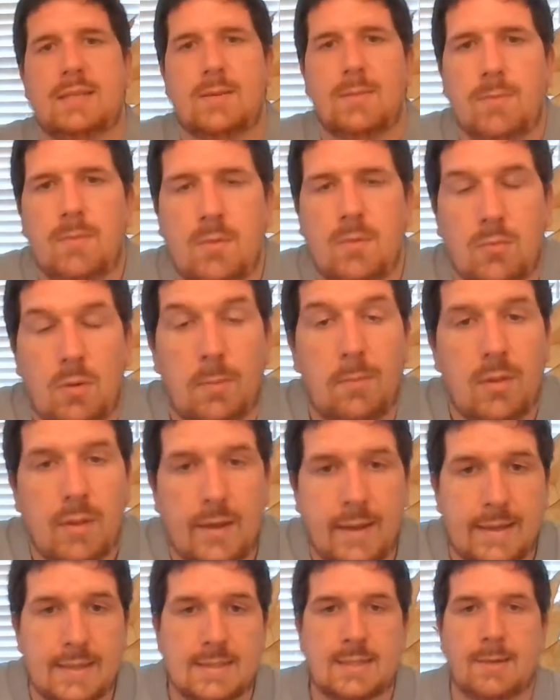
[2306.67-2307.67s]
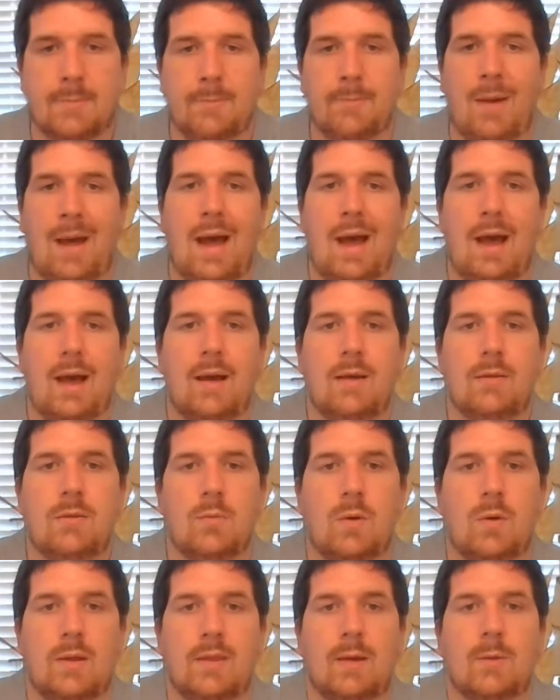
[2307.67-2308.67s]
replaced by the
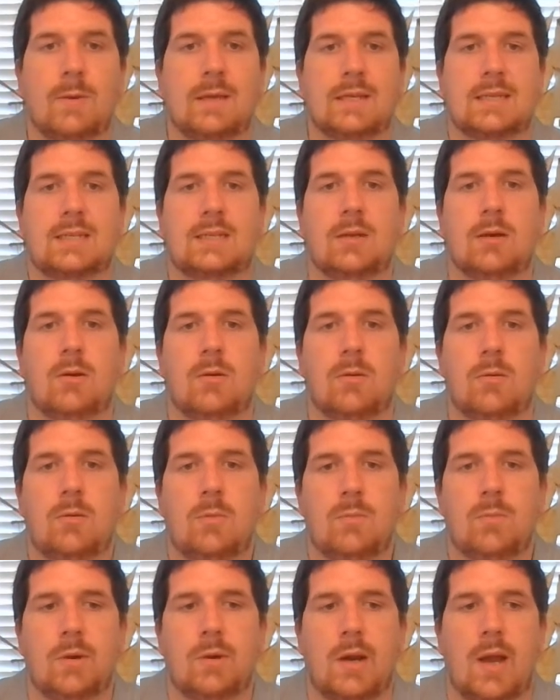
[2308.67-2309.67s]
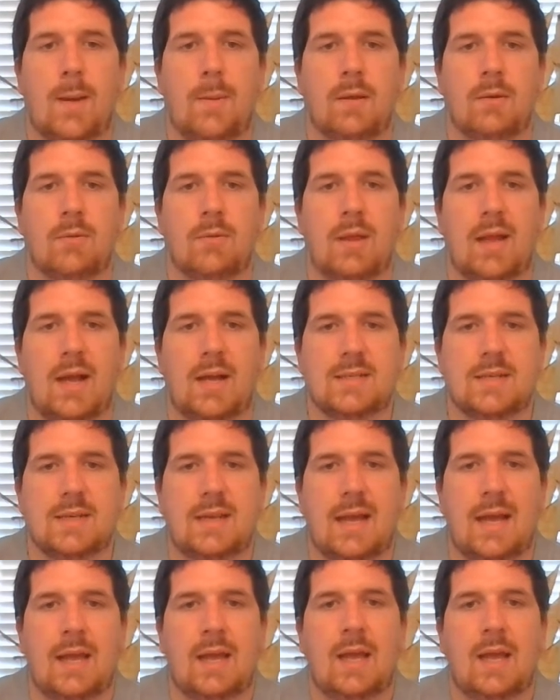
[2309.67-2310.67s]
one that we still predominantly rely on
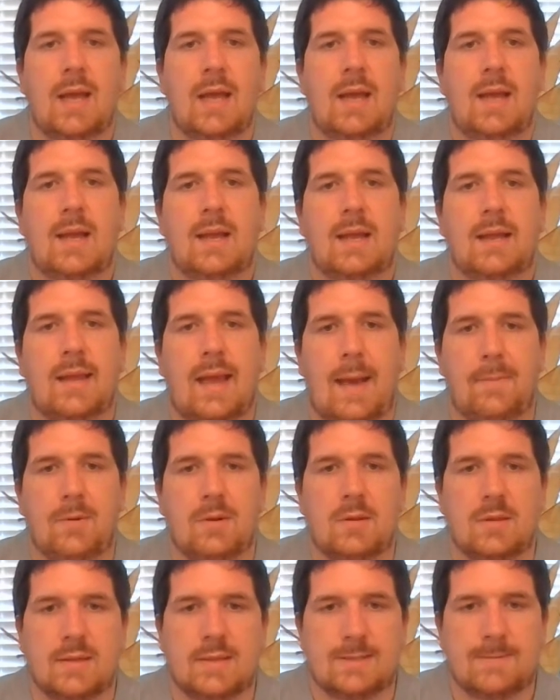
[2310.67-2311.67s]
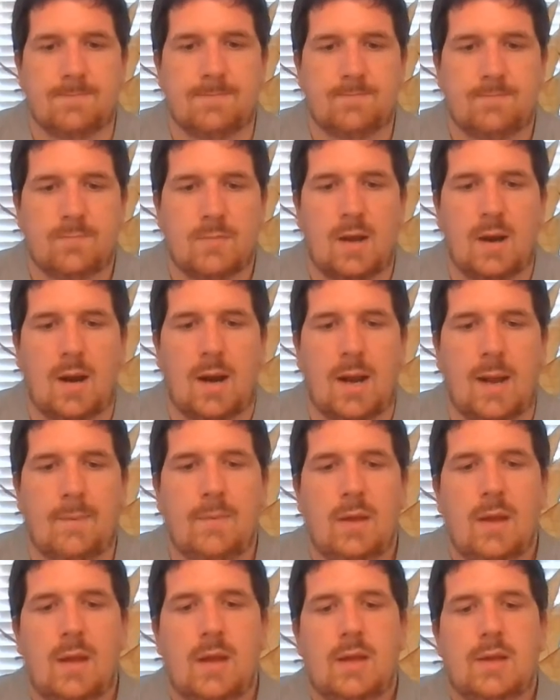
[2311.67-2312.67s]
today, capitalism. All right,
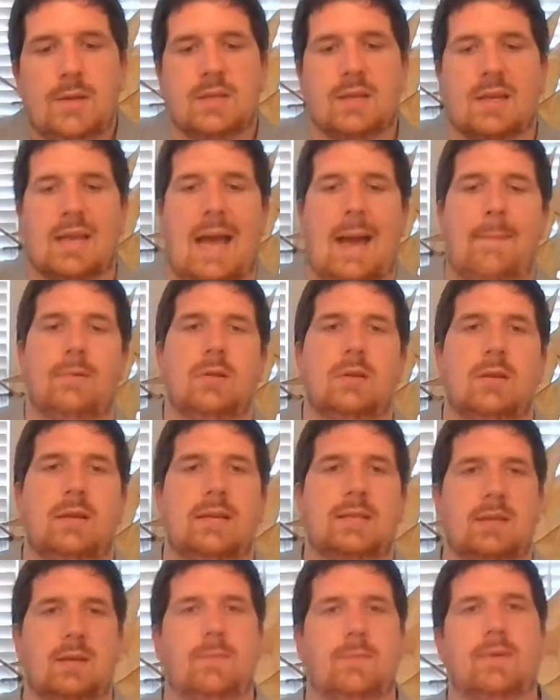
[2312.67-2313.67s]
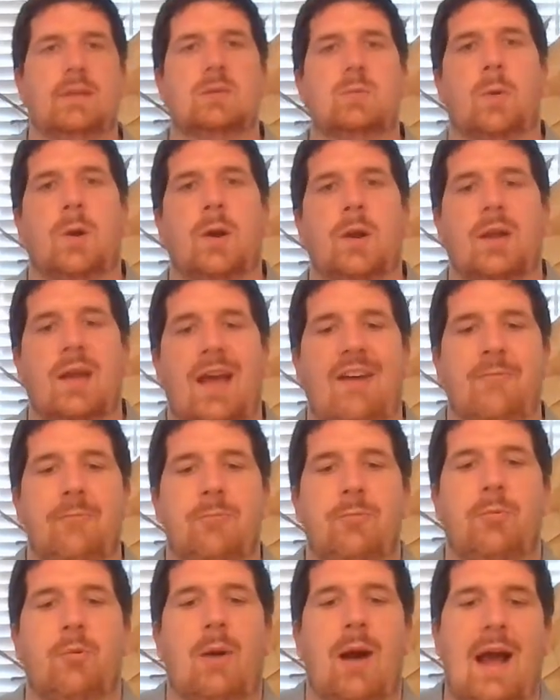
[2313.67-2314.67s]
so capitalism is where you have
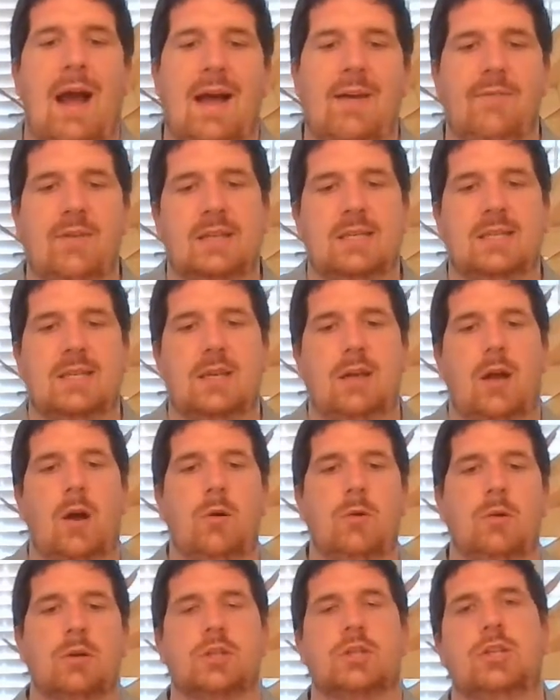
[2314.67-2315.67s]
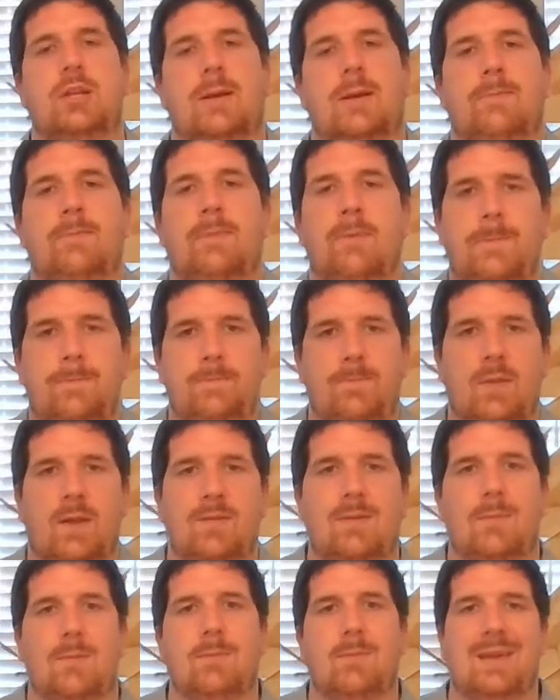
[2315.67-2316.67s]
private ownership of
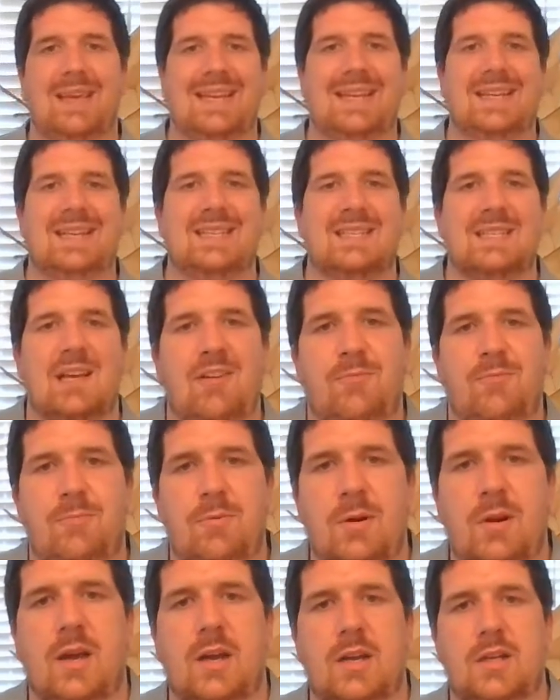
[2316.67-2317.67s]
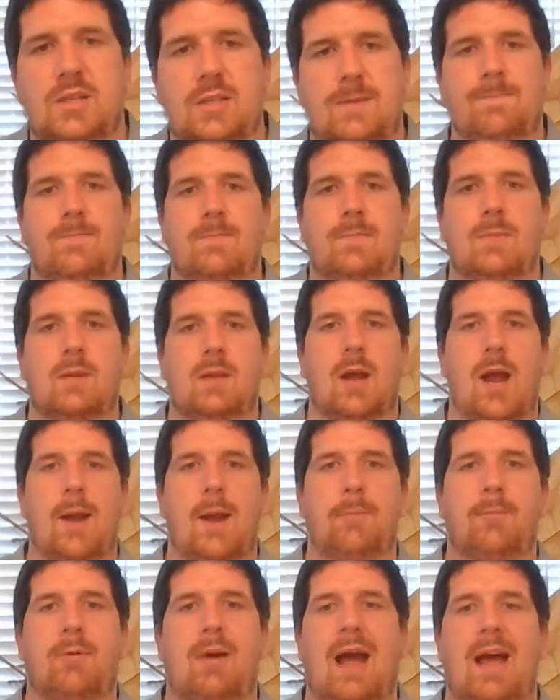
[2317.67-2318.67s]
the means of production. All right,
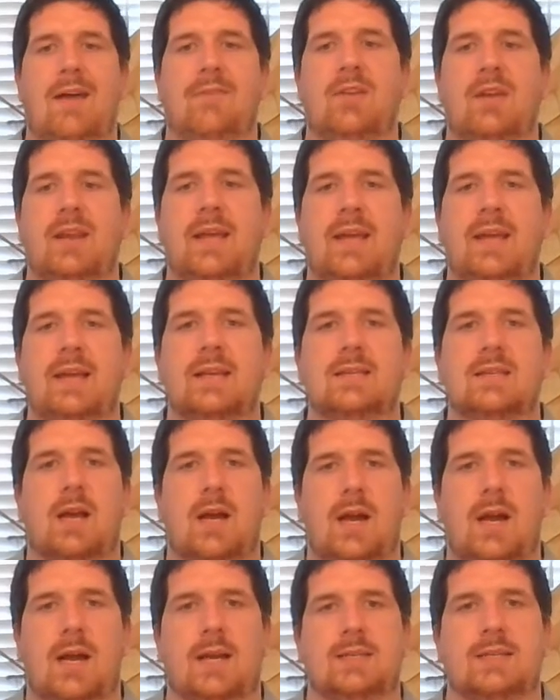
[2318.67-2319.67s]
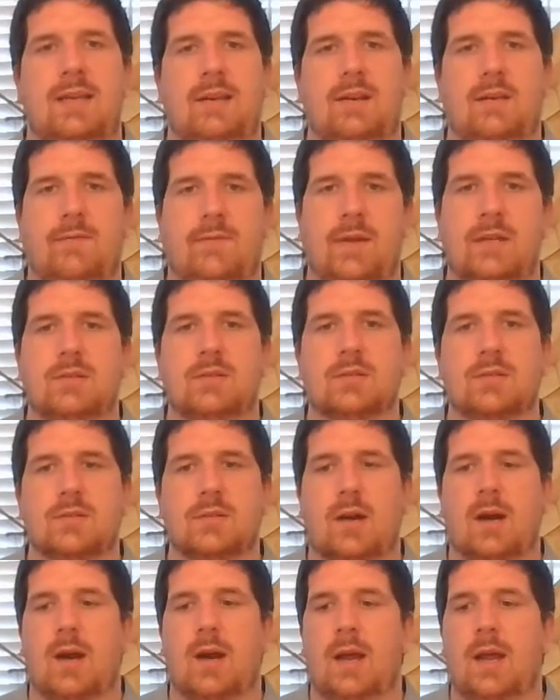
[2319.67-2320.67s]
private is us, individuals.
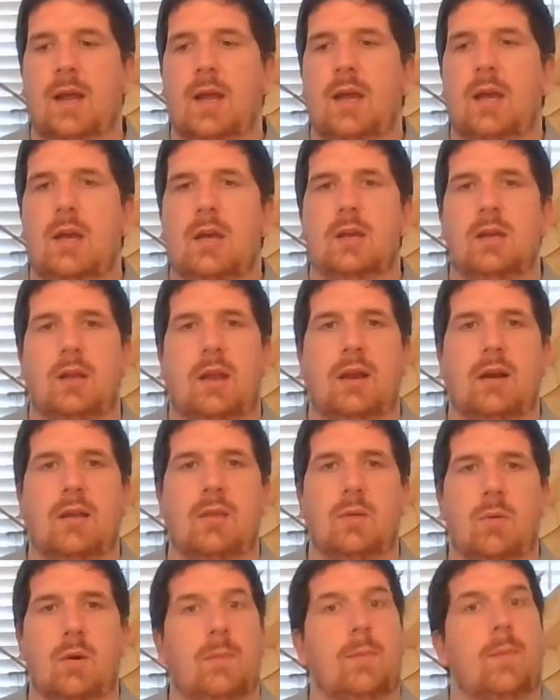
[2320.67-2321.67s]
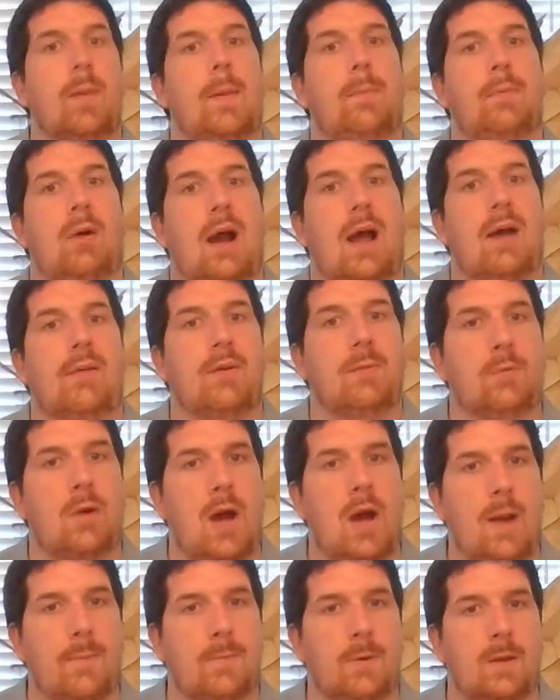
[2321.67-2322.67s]
All right, you hear the word my private property.